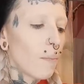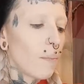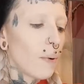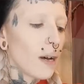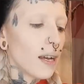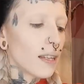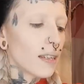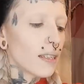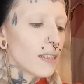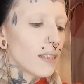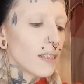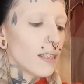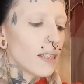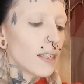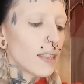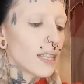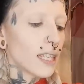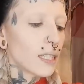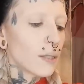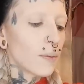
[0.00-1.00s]
but
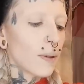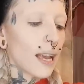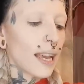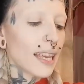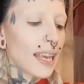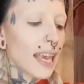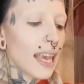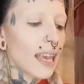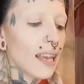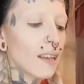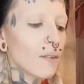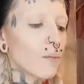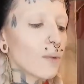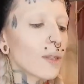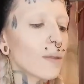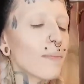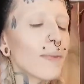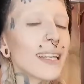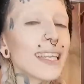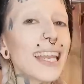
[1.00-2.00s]
this, I can't
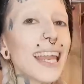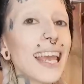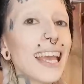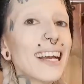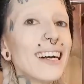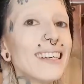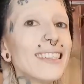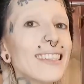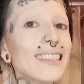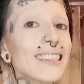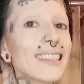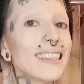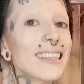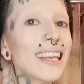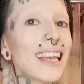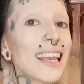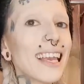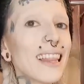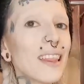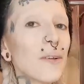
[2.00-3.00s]
with my nails,
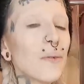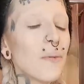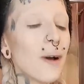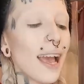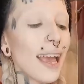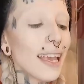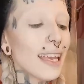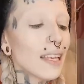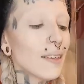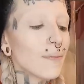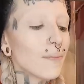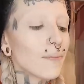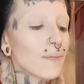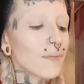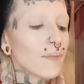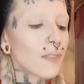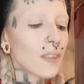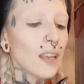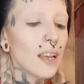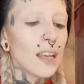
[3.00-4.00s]
they get in the way.
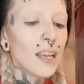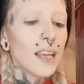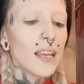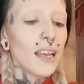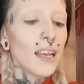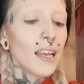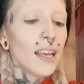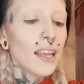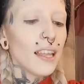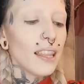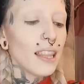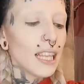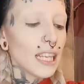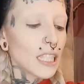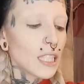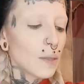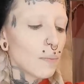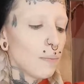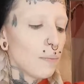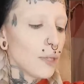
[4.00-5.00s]

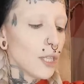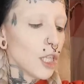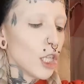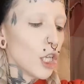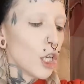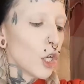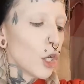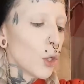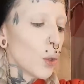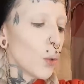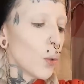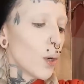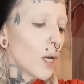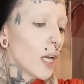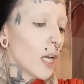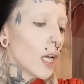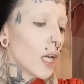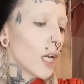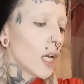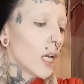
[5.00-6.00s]
This
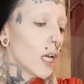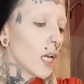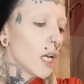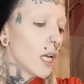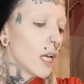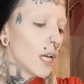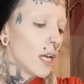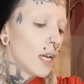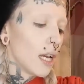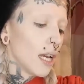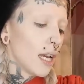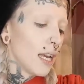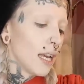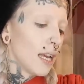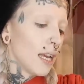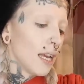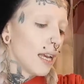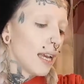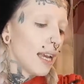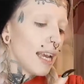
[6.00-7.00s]
blue
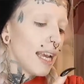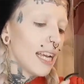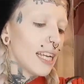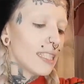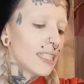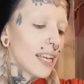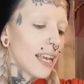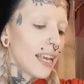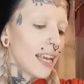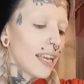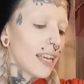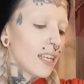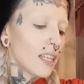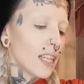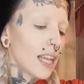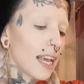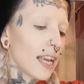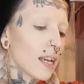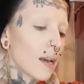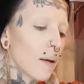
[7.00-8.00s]
is a
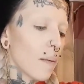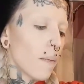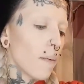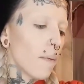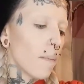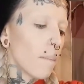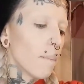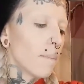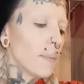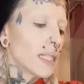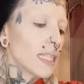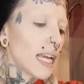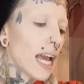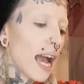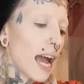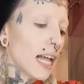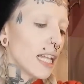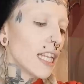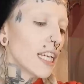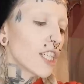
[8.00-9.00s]
like
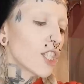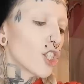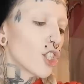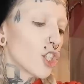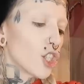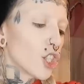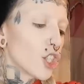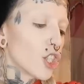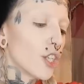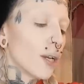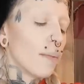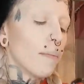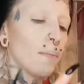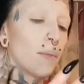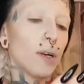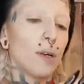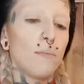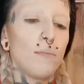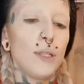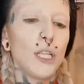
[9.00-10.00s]
metallic
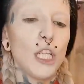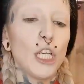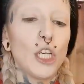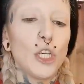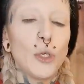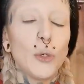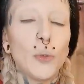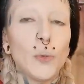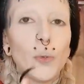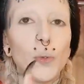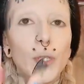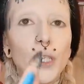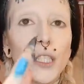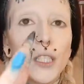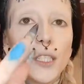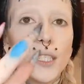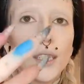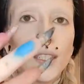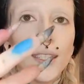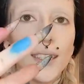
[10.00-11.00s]
shimmer blue.